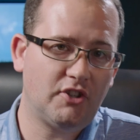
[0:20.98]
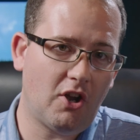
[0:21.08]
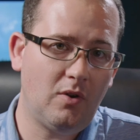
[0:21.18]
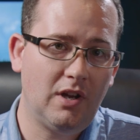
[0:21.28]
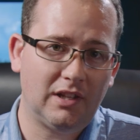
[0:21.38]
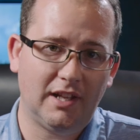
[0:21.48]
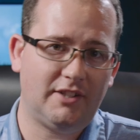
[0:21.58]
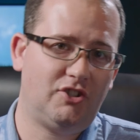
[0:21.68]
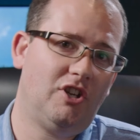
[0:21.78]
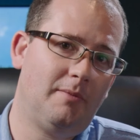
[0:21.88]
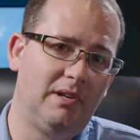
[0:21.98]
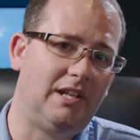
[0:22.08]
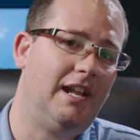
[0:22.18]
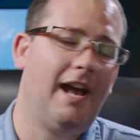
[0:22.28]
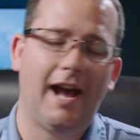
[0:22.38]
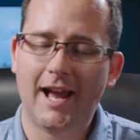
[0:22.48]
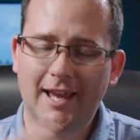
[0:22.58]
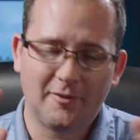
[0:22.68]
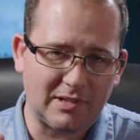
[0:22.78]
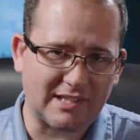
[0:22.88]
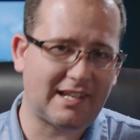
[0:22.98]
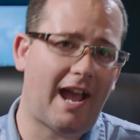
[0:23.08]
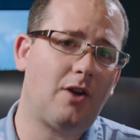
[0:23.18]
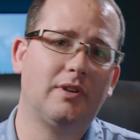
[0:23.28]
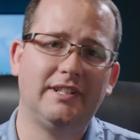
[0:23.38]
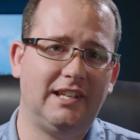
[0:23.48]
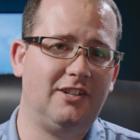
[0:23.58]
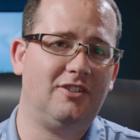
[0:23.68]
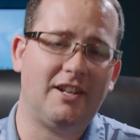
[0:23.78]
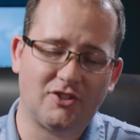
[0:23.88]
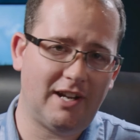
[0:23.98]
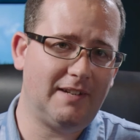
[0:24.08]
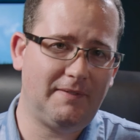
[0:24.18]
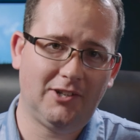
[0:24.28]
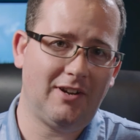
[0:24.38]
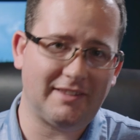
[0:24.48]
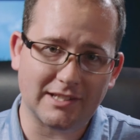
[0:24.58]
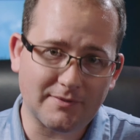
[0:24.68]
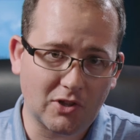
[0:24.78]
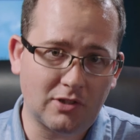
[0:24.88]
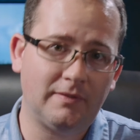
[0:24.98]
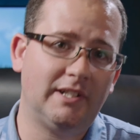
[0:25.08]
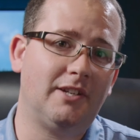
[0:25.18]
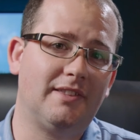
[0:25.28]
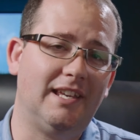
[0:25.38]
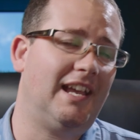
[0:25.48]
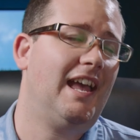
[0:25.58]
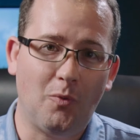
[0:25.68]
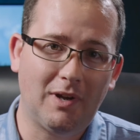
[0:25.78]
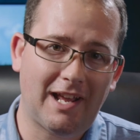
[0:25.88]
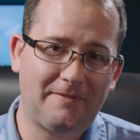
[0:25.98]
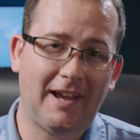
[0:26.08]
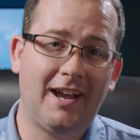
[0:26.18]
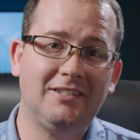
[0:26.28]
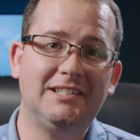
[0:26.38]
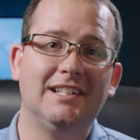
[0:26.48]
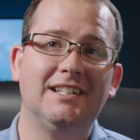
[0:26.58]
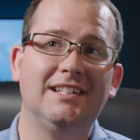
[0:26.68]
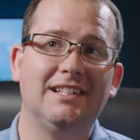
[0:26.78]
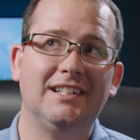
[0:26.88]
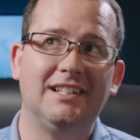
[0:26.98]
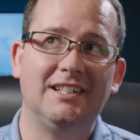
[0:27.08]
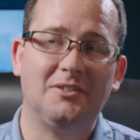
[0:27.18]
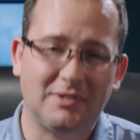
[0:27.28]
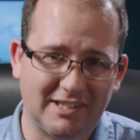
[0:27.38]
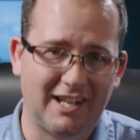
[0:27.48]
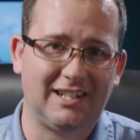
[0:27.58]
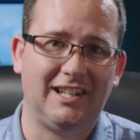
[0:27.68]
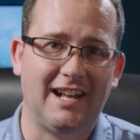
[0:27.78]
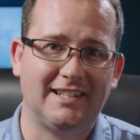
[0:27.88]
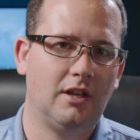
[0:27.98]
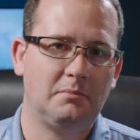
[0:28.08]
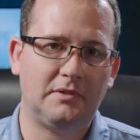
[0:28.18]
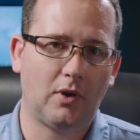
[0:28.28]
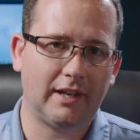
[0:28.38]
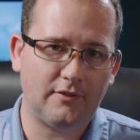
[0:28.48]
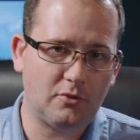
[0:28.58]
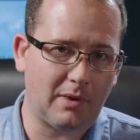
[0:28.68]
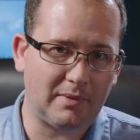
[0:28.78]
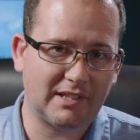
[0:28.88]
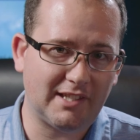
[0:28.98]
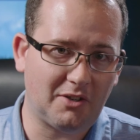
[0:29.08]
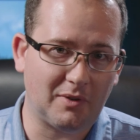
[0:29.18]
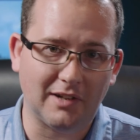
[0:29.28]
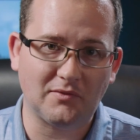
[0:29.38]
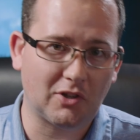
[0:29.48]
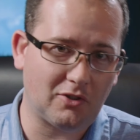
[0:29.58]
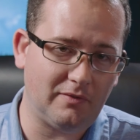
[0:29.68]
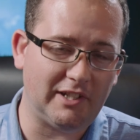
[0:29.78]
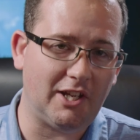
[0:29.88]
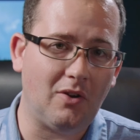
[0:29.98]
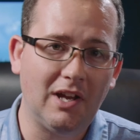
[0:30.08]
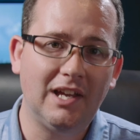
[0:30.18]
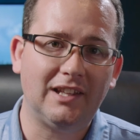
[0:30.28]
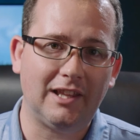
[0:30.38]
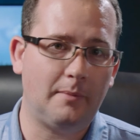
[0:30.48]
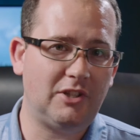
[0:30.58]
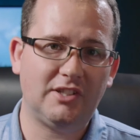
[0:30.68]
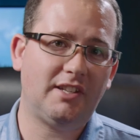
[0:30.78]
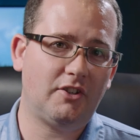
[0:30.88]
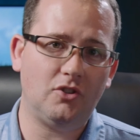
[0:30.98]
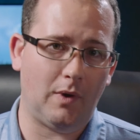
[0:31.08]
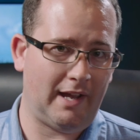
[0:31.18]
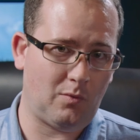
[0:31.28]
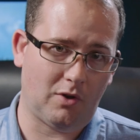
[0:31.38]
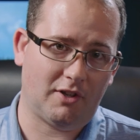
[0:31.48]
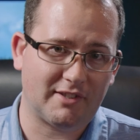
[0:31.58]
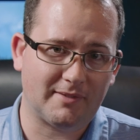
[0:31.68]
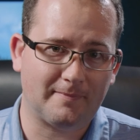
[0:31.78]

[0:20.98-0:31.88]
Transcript: So let's jump in. I have been scouring the internet trying to figure out this vertical video thing. What I found was not a lot. Before I give you my big secret on vertical video, let me just tell you why it works.